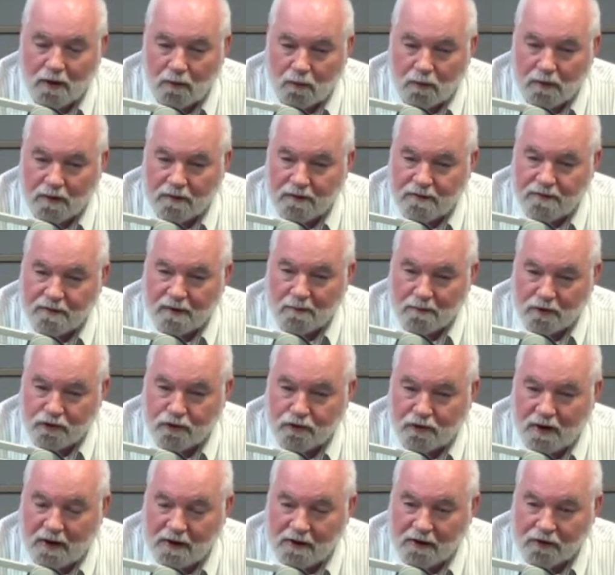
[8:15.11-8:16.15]
with
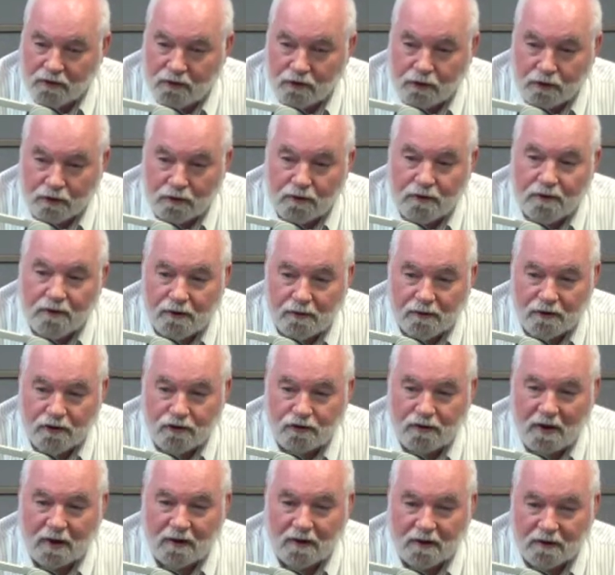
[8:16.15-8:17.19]
Australian youth who are
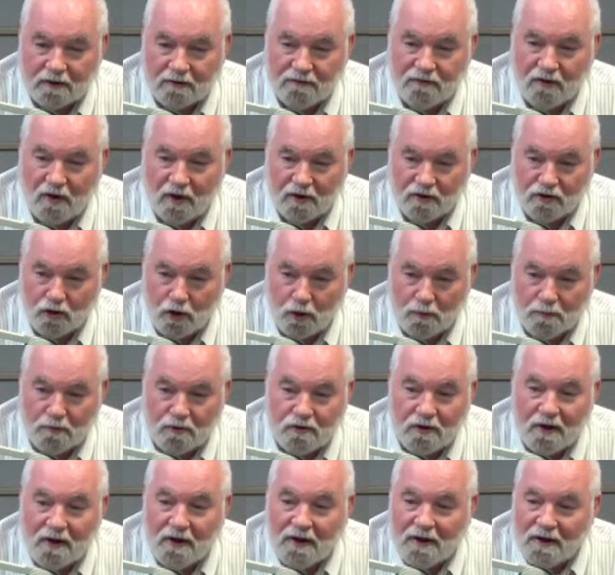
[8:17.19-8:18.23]
struggling to find
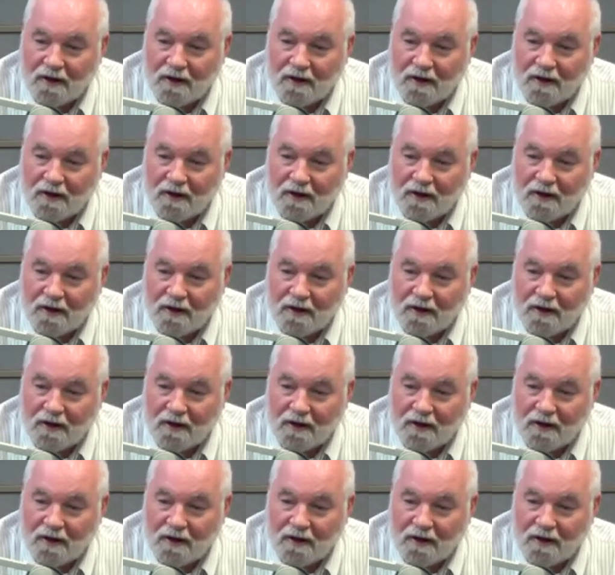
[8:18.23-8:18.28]
jobs